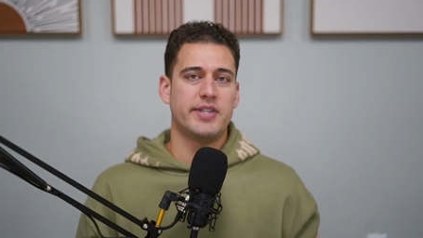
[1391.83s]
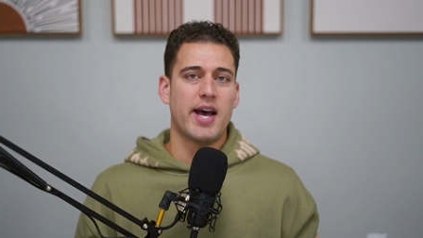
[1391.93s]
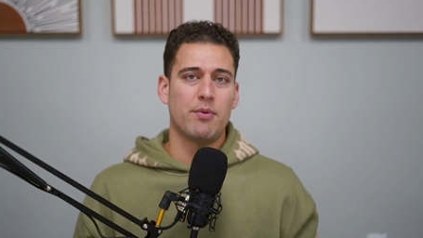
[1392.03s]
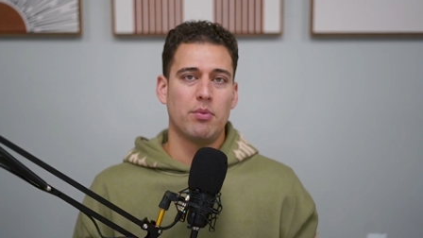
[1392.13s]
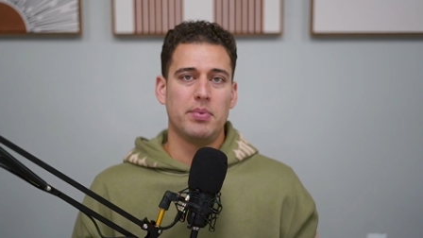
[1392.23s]

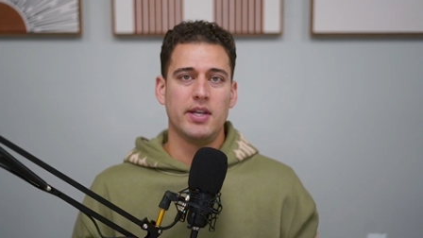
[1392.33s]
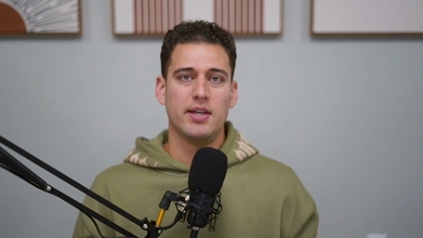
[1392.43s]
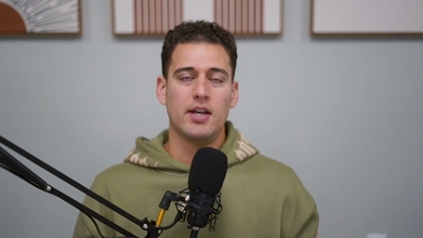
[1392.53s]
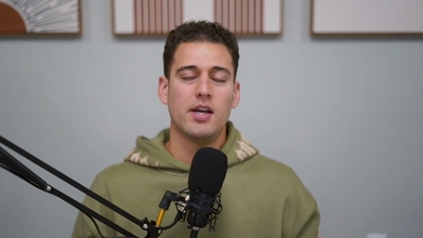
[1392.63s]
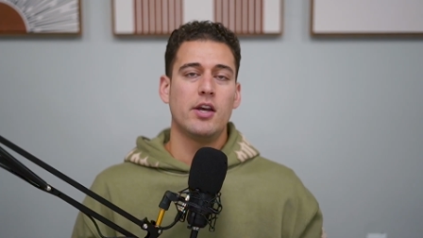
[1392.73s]
That would
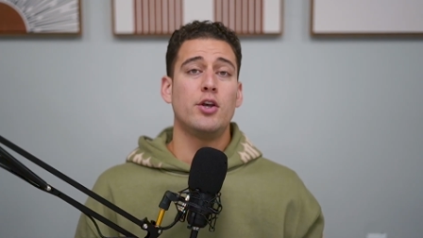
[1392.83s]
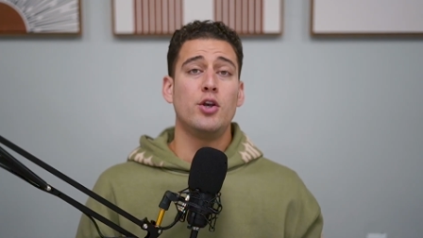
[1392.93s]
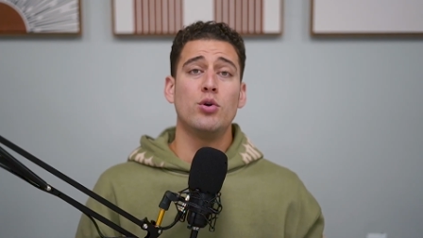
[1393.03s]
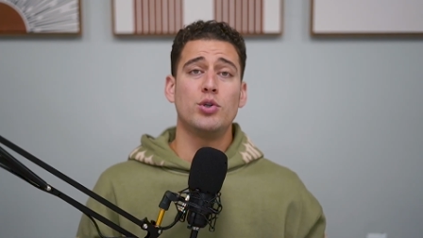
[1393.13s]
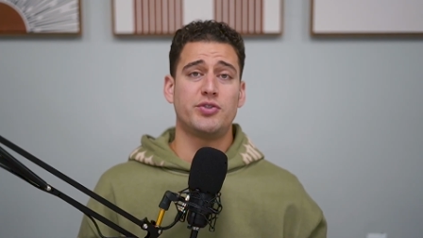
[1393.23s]
be
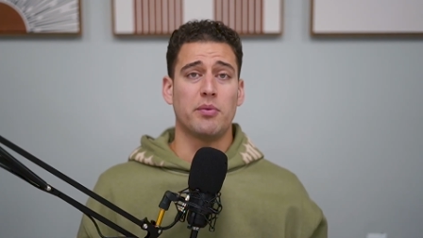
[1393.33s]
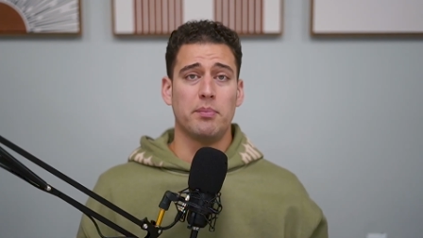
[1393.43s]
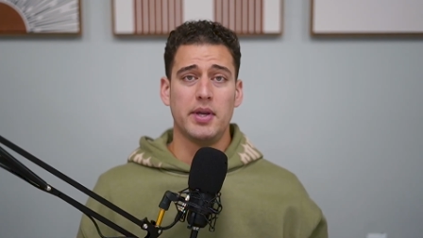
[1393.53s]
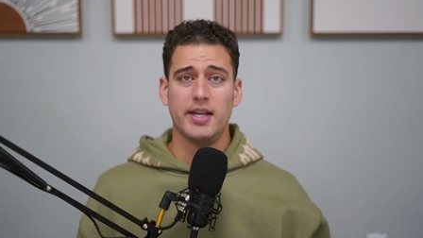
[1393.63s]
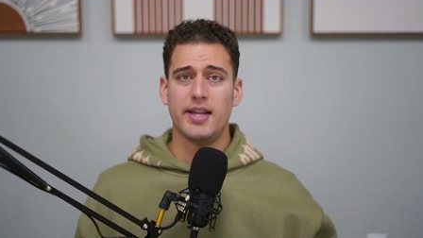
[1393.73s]
huge for
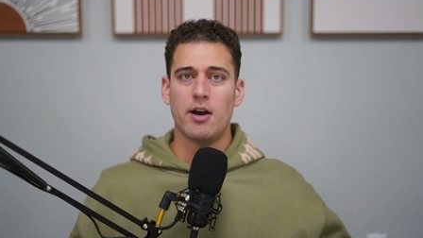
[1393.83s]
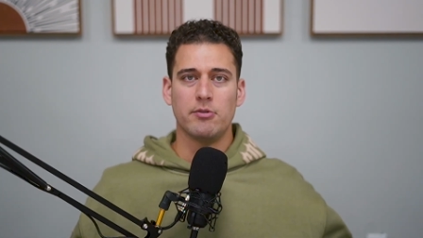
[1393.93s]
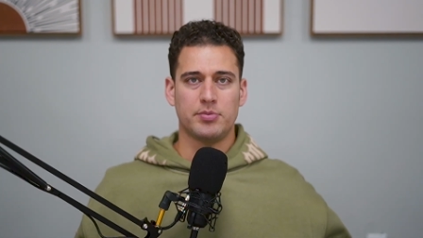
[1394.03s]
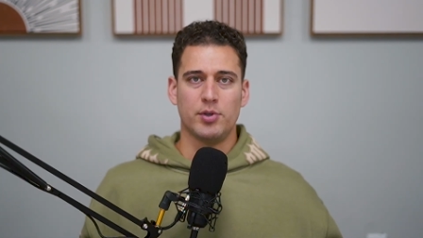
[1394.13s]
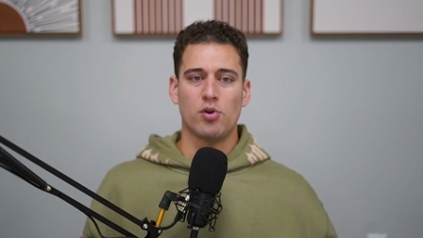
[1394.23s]
me. It
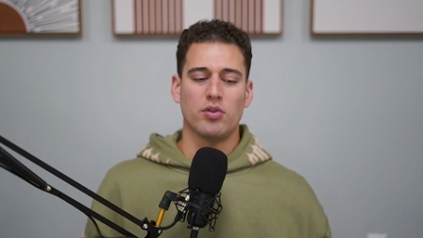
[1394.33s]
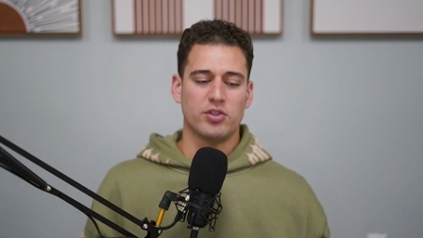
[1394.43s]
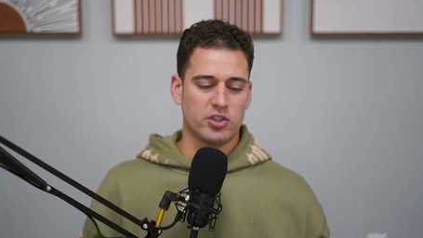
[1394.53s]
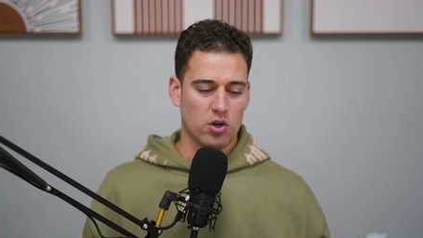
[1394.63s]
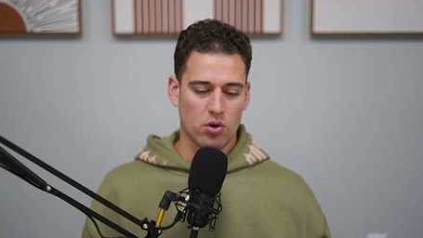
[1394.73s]
helps me grow the
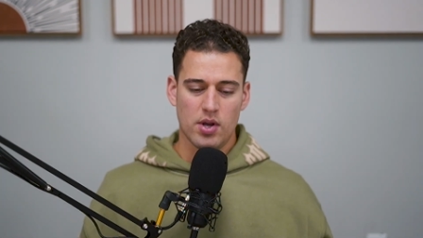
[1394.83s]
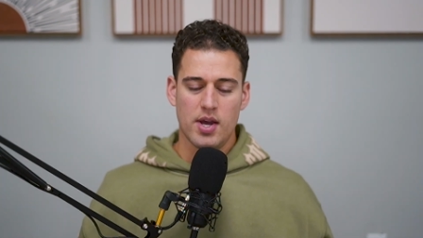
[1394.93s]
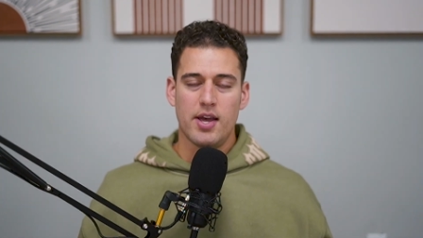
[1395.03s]
show,